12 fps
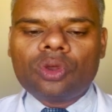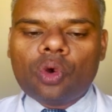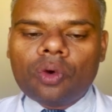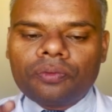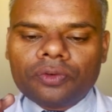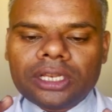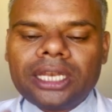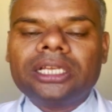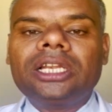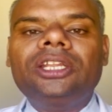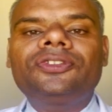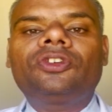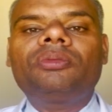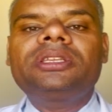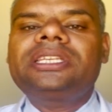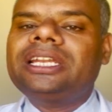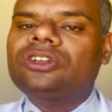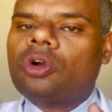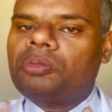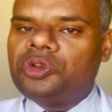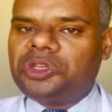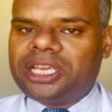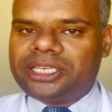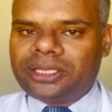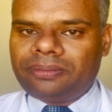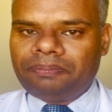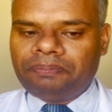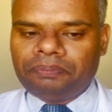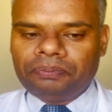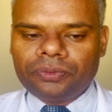of clinical information and communication.